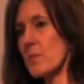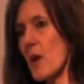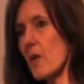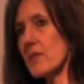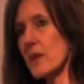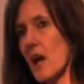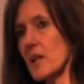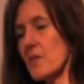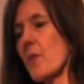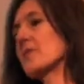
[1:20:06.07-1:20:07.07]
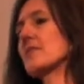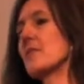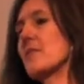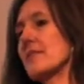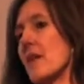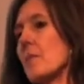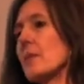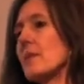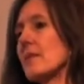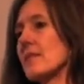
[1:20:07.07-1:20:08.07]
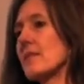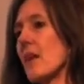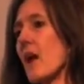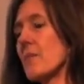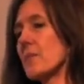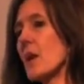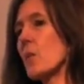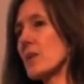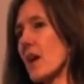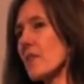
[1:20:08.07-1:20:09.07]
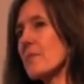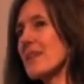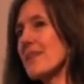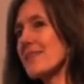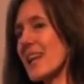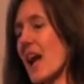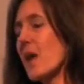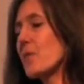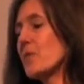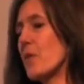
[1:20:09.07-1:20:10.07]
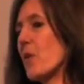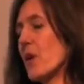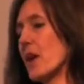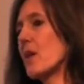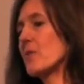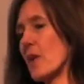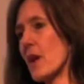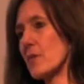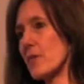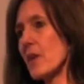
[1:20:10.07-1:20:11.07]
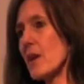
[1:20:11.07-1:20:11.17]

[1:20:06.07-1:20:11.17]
beyond the kind of positive examples, what I've been listening out for and have